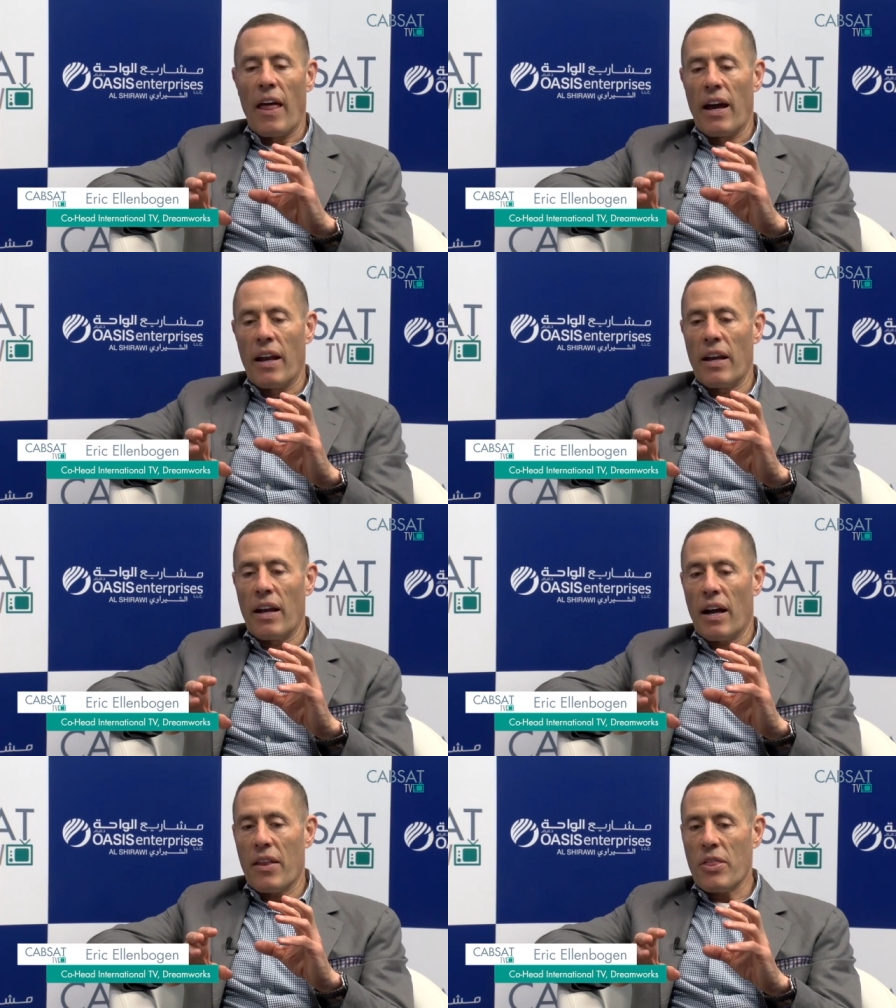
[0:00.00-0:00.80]
And
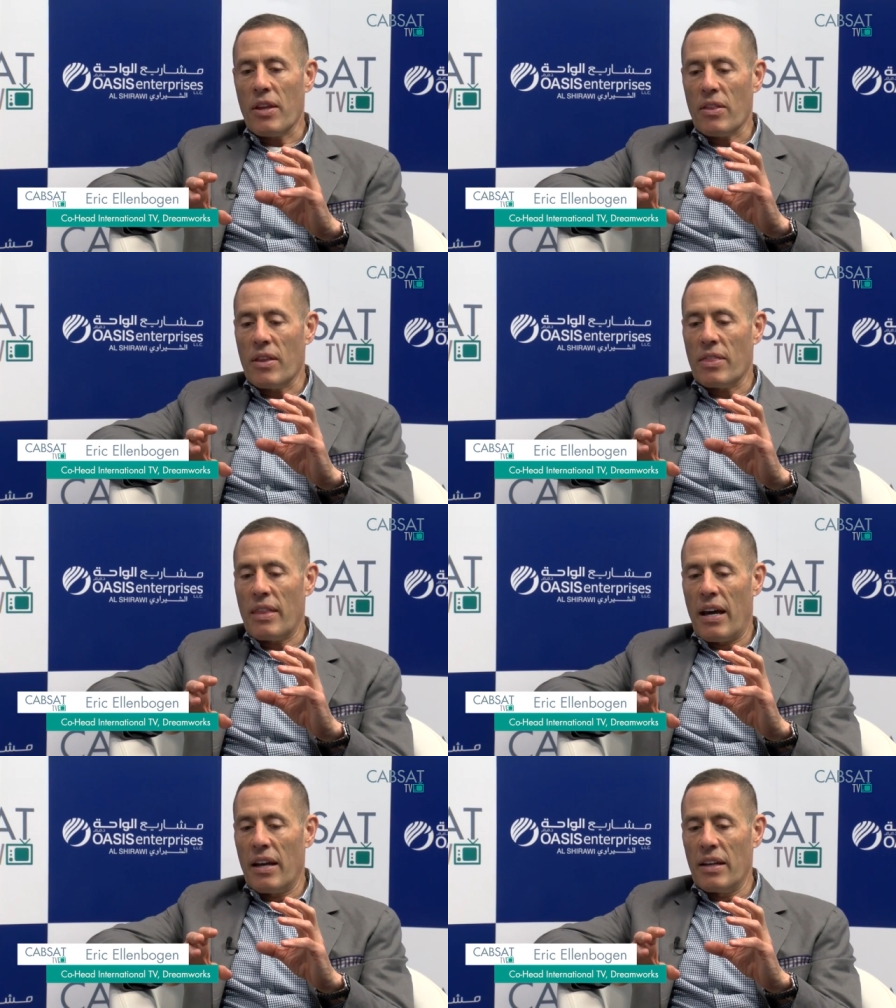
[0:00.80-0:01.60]
I think
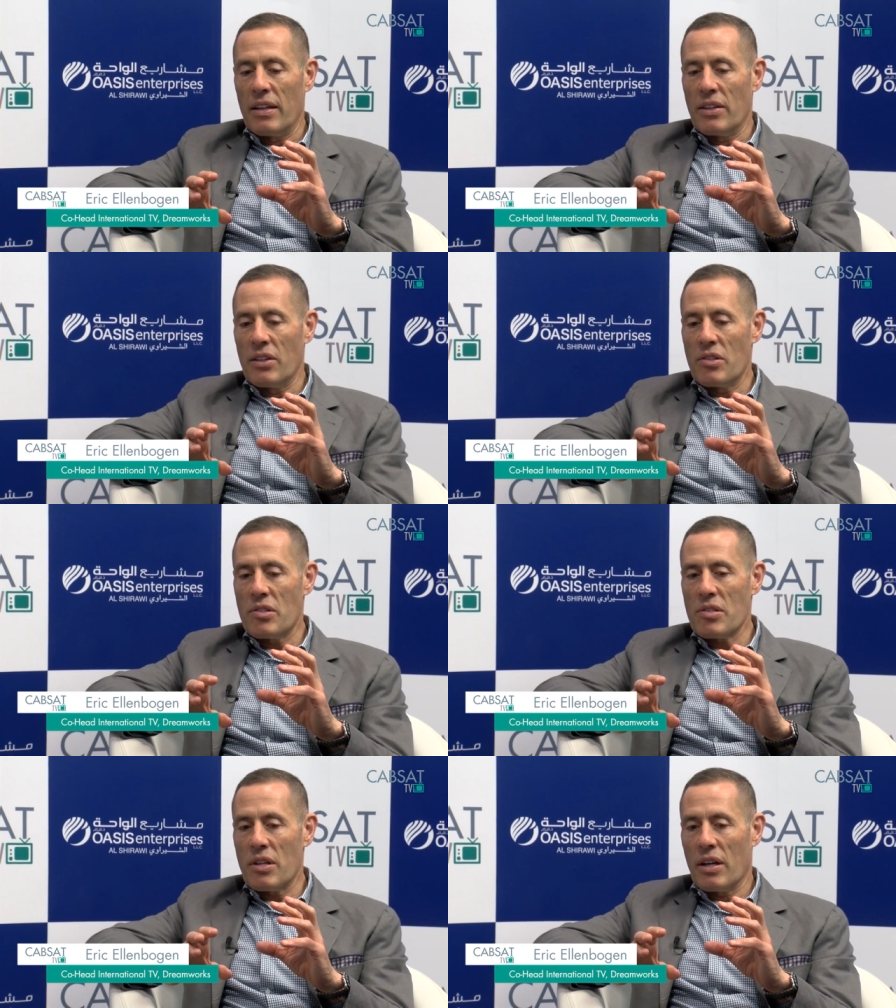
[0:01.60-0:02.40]
that that
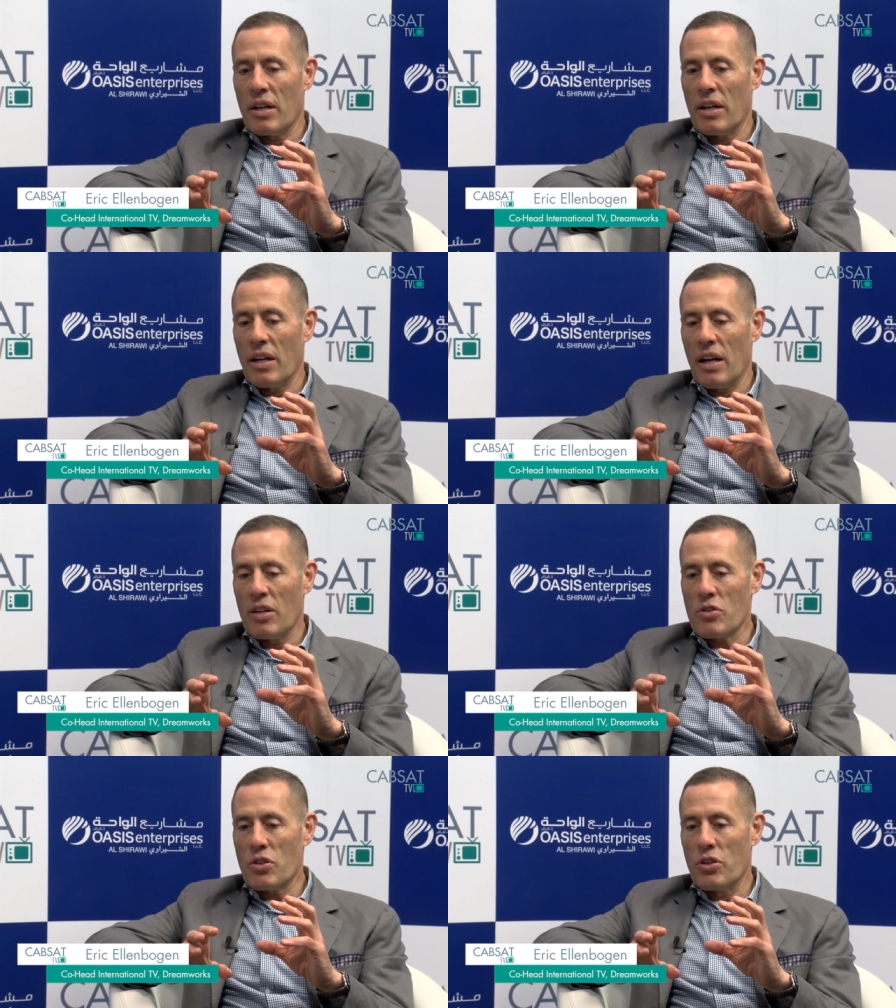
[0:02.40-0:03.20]
is uh,
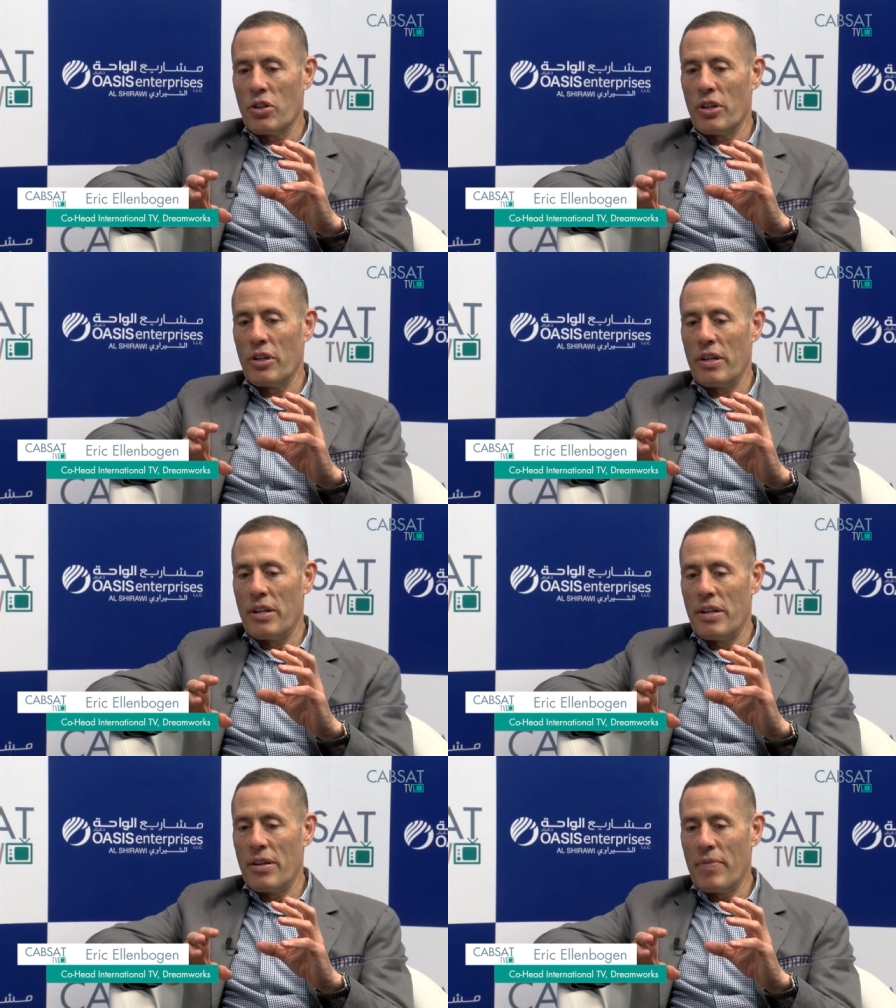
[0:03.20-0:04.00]
as good
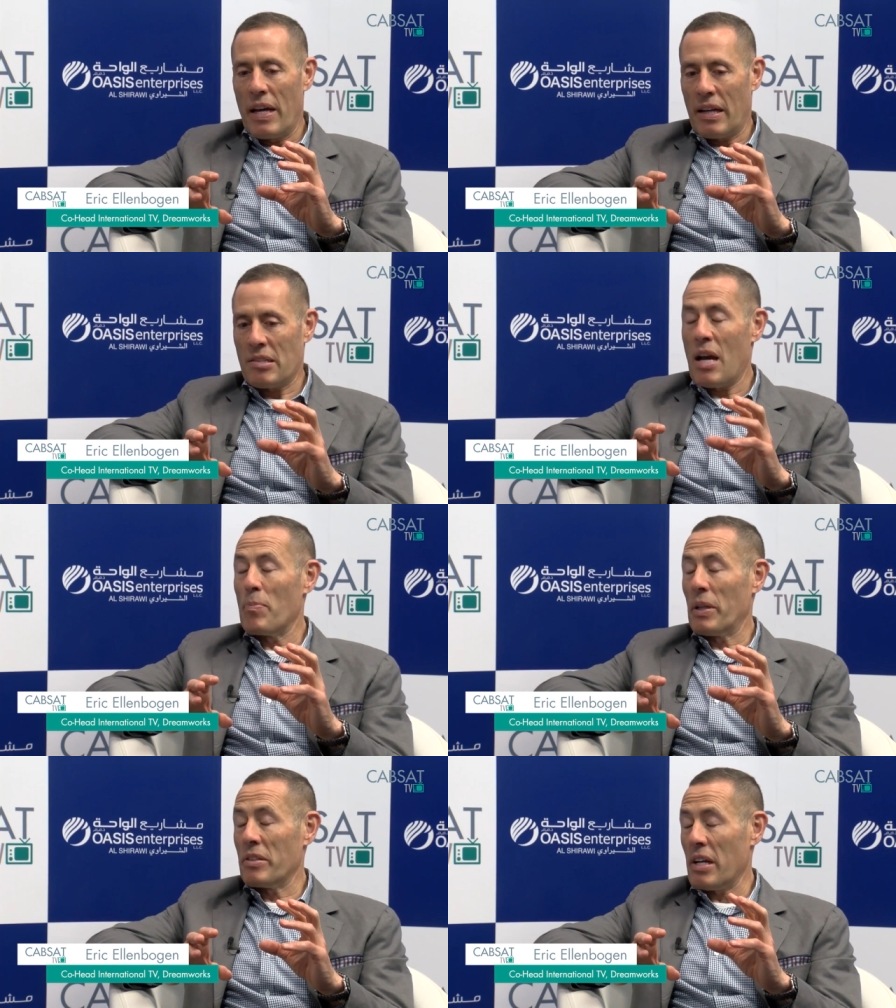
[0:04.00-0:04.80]
an
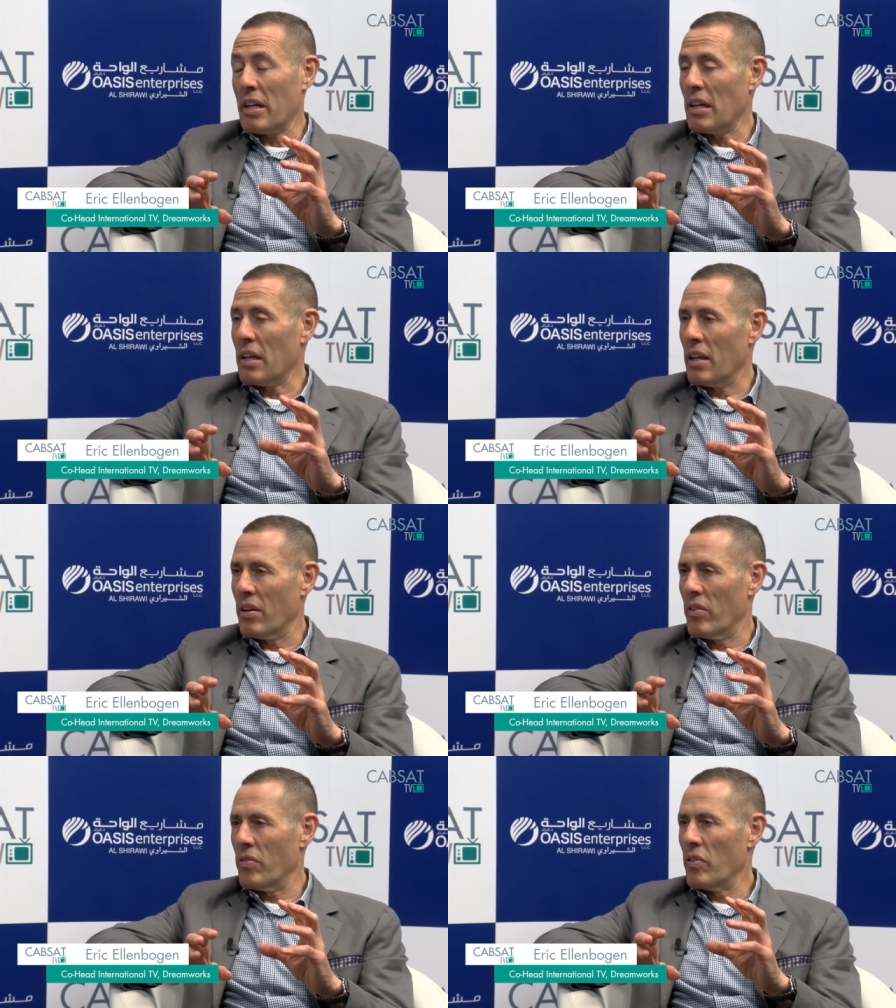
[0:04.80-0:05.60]
example as I can
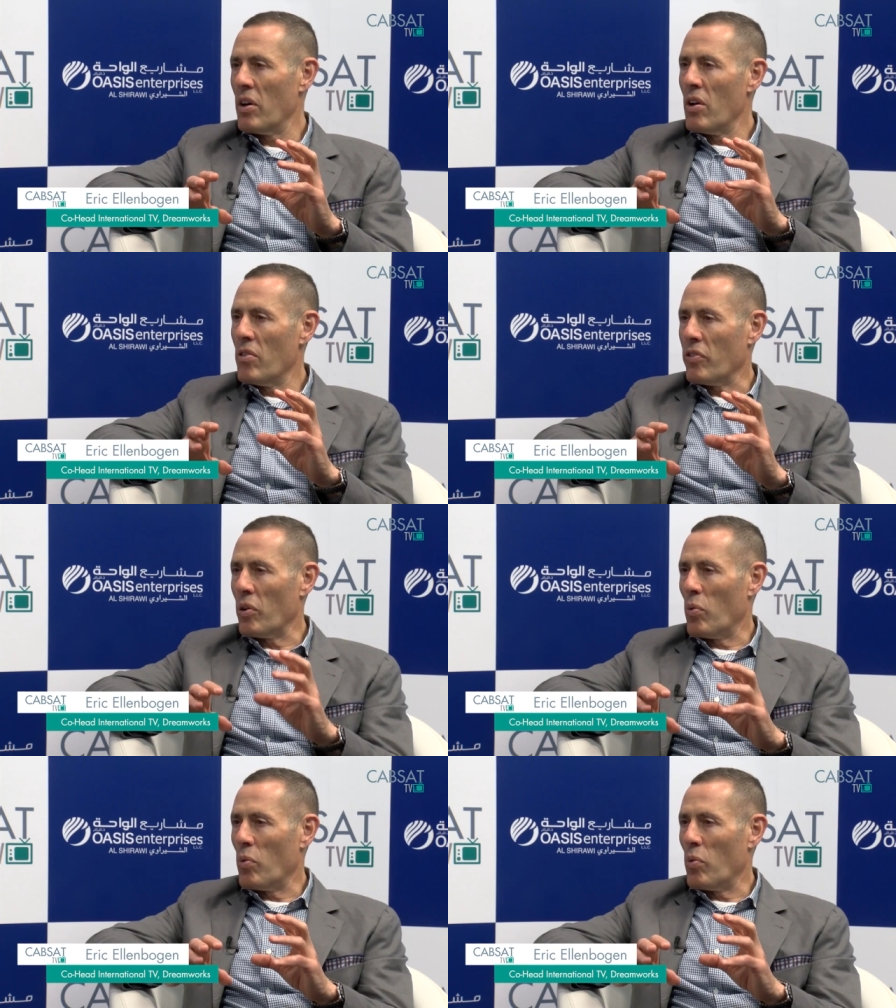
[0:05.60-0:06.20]
give for